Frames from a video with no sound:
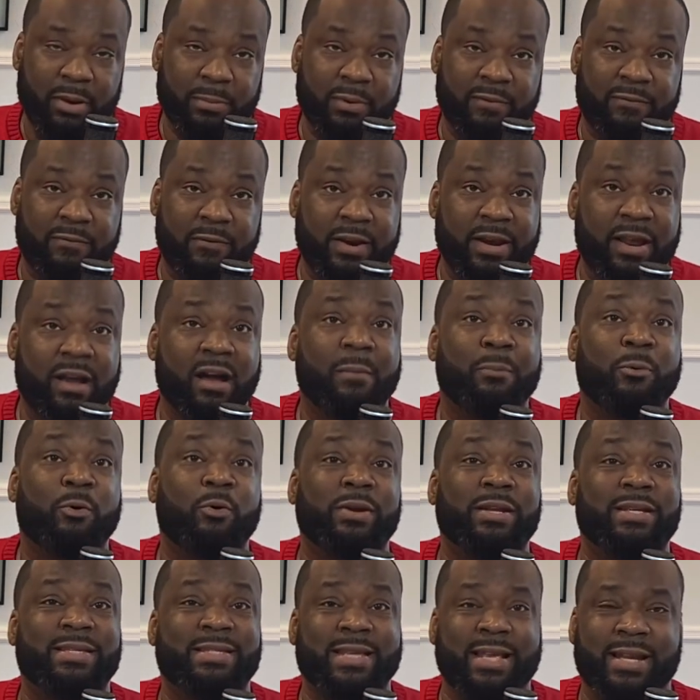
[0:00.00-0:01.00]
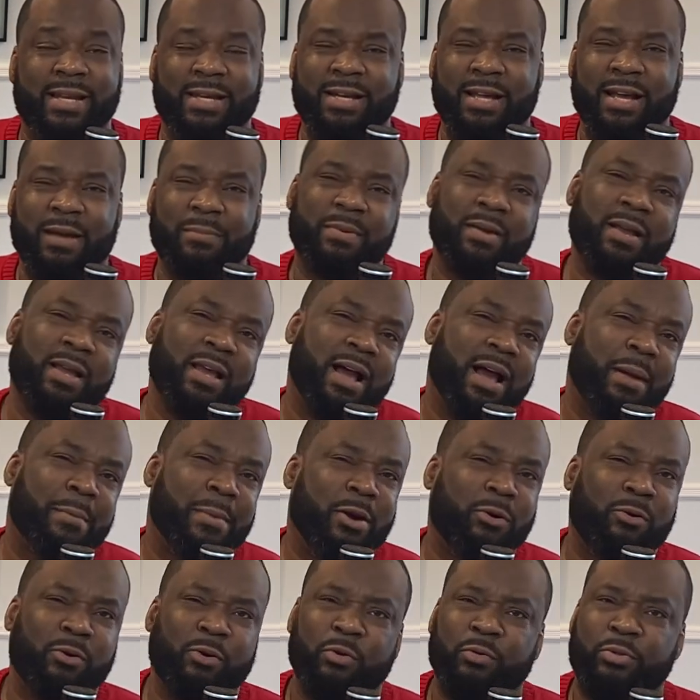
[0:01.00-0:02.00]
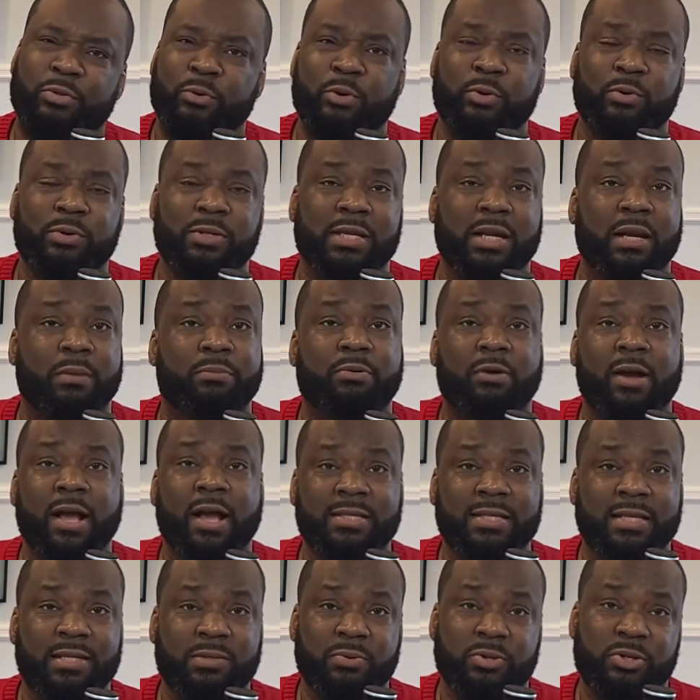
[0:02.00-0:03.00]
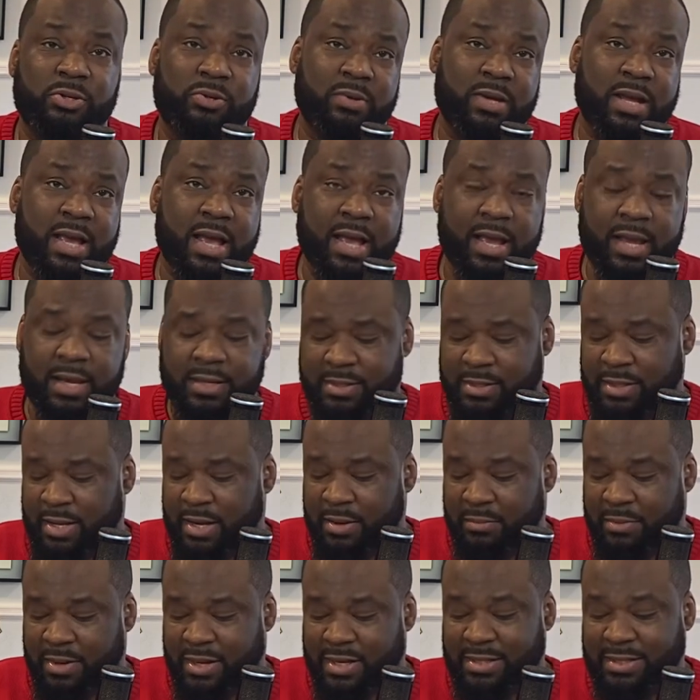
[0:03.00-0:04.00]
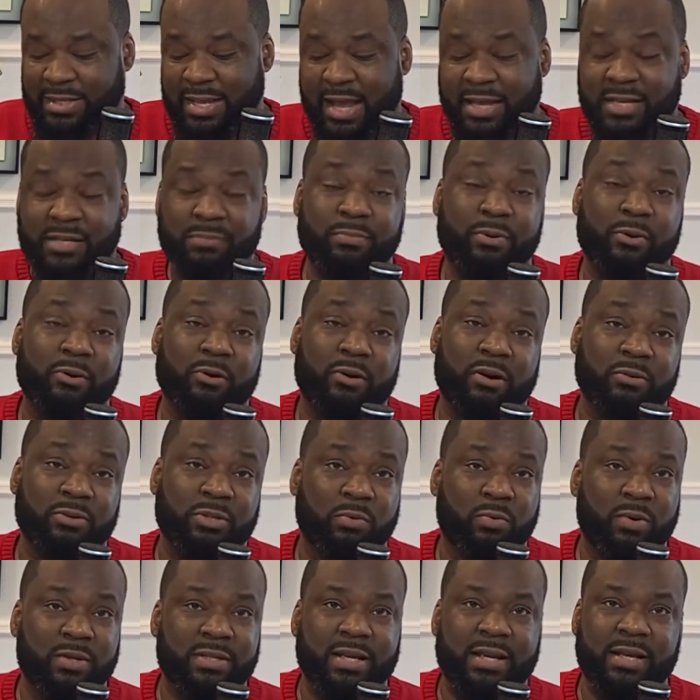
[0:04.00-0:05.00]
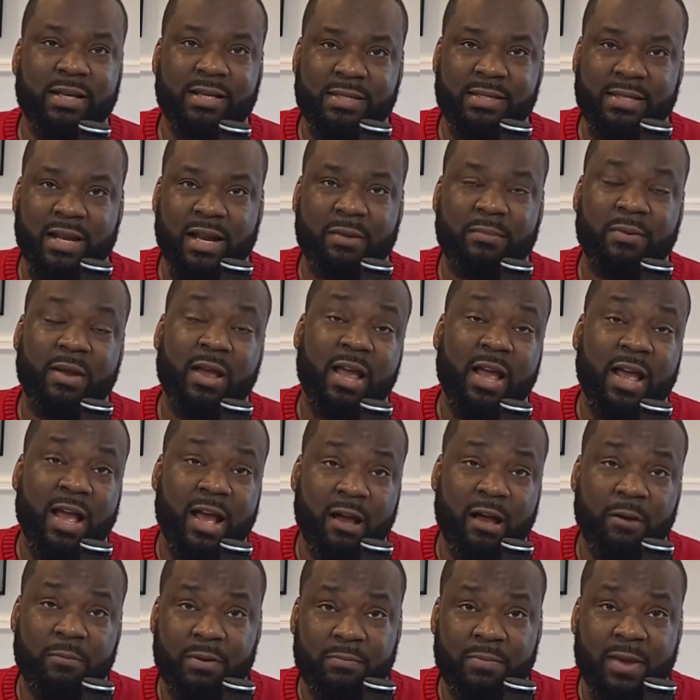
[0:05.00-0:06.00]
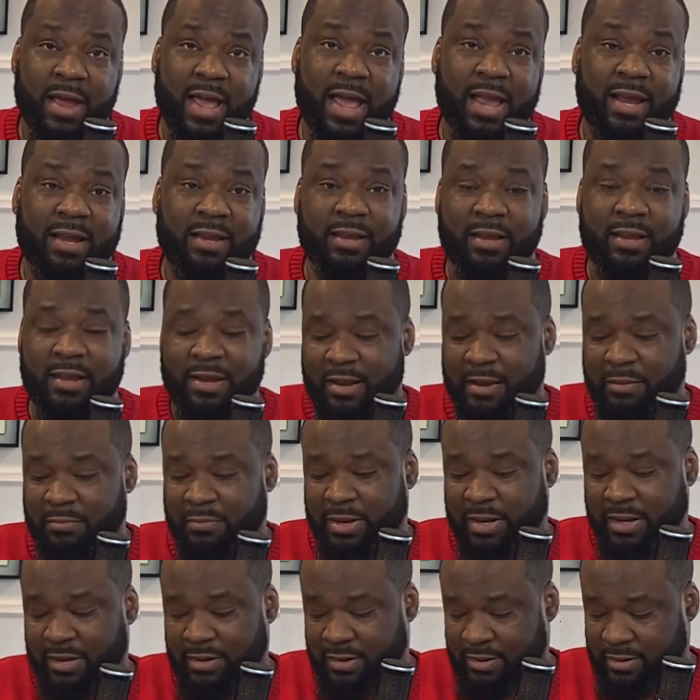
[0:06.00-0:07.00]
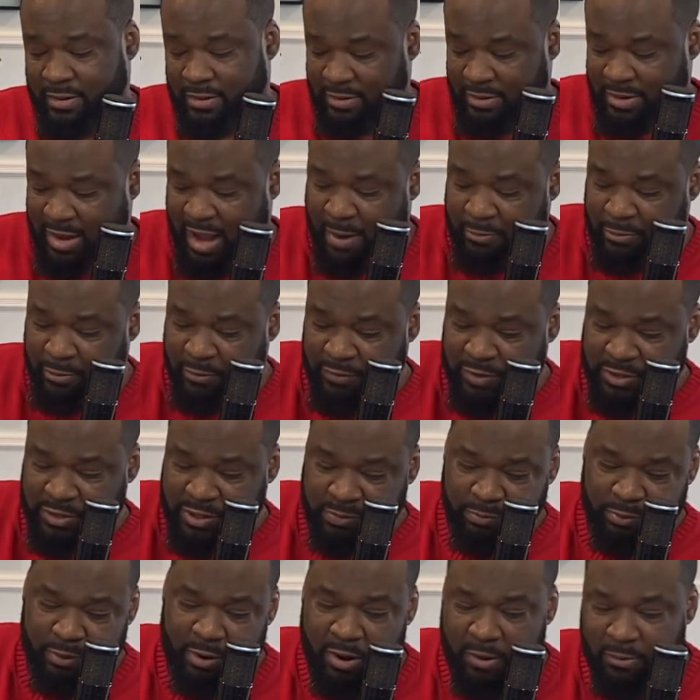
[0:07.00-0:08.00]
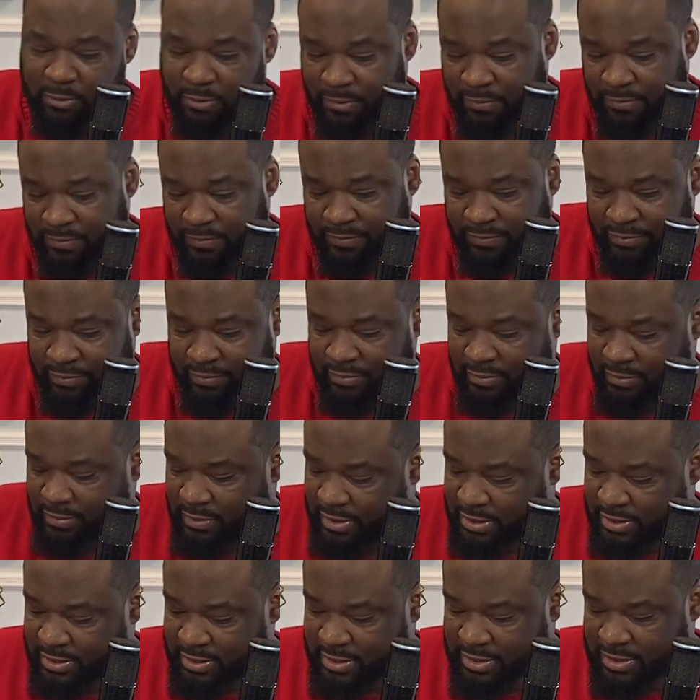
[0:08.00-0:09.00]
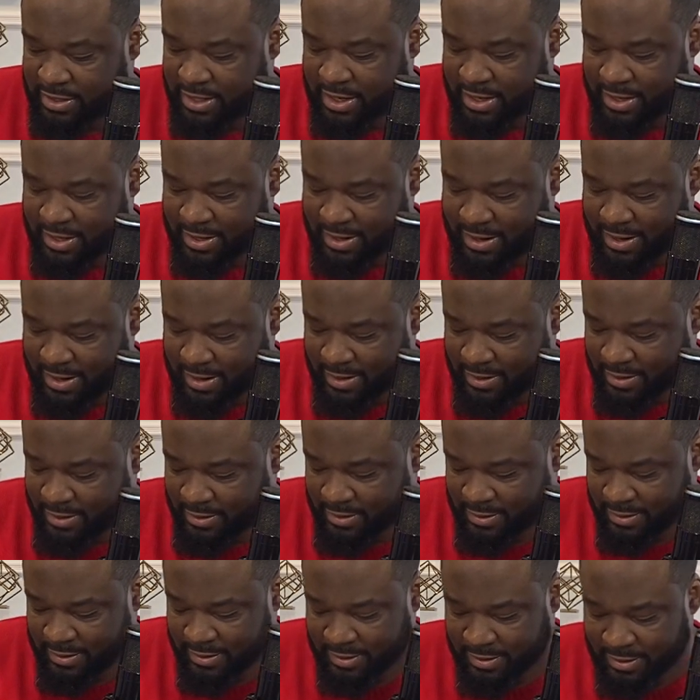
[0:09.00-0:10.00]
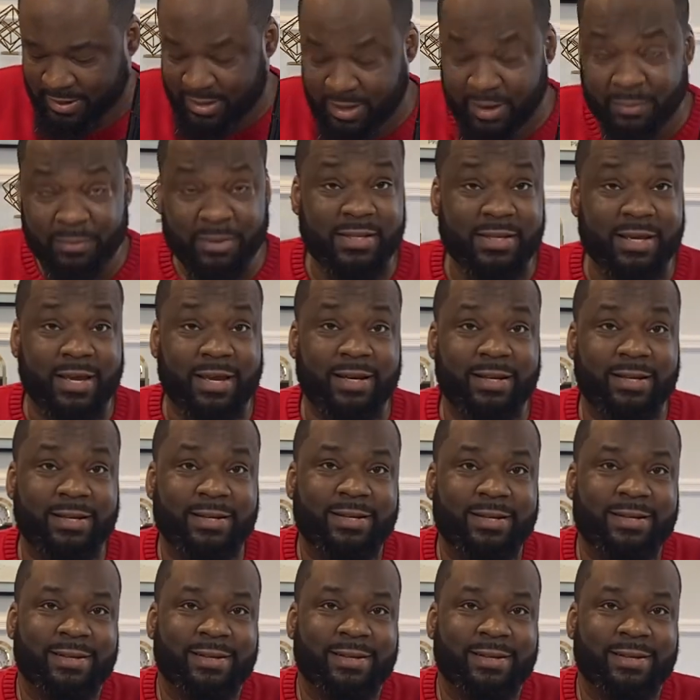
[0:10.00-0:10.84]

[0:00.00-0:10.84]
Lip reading: But for now, I'm going to set it up. I'm not gonna go through the whole setup process with you guys because that's boring. So once I get it set up, I'll be back. But Apple Vision Pro, this is it. I'm excited.